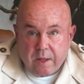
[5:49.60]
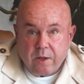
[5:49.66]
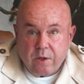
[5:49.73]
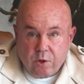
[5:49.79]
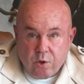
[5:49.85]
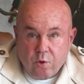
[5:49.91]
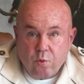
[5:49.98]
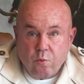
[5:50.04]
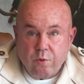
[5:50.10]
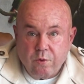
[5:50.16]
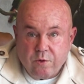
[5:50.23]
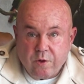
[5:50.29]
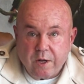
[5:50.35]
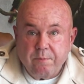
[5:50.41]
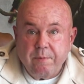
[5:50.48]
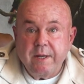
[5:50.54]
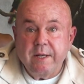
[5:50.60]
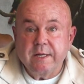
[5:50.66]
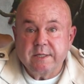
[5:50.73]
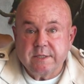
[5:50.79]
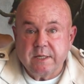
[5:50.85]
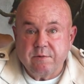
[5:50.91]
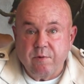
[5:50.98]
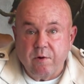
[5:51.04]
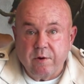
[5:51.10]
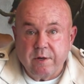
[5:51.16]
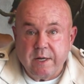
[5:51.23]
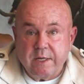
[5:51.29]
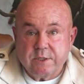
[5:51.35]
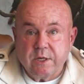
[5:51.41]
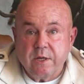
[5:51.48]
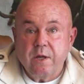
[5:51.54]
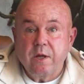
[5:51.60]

You will not be disadvantaged.